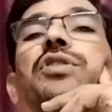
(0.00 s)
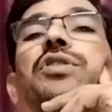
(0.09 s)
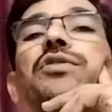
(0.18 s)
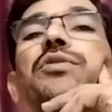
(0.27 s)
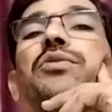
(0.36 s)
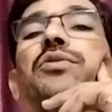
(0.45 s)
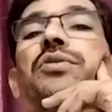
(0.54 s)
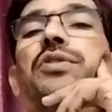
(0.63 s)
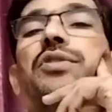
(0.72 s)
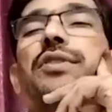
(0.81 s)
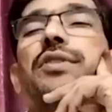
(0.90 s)
So
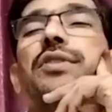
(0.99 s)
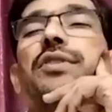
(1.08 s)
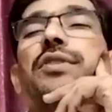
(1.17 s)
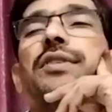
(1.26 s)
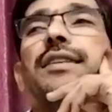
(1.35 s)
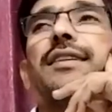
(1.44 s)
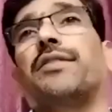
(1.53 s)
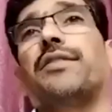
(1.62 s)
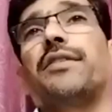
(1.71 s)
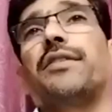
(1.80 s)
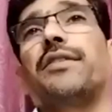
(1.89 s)

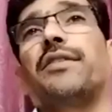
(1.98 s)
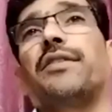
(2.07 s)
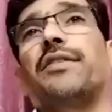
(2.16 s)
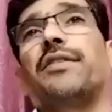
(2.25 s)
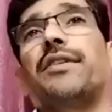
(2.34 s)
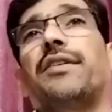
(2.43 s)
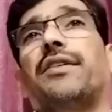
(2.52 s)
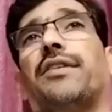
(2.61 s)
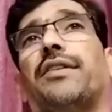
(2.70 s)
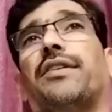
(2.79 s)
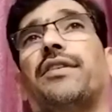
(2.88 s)

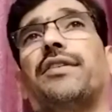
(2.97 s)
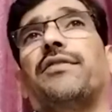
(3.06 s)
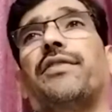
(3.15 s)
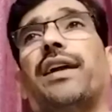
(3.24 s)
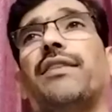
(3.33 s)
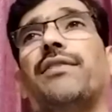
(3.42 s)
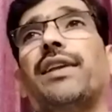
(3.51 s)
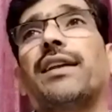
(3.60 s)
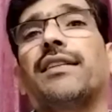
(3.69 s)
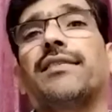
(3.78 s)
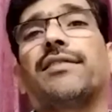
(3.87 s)
where
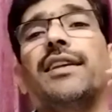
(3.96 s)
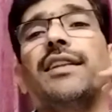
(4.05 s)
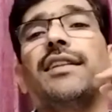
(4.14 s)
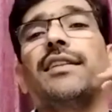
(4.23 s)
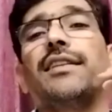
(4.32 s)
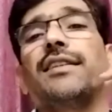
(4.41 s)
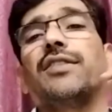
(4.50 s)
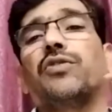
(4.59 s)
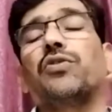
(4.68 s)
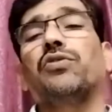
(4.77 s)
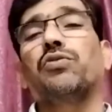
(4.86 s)
we can see
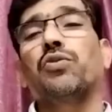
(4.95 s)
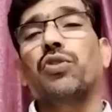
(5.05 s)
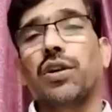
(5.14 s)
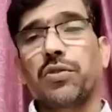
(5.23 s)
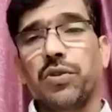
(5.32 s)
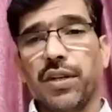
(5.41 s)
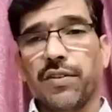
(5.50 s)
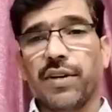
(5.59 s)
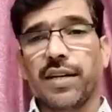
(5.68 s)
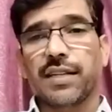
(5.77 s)
those who are doing work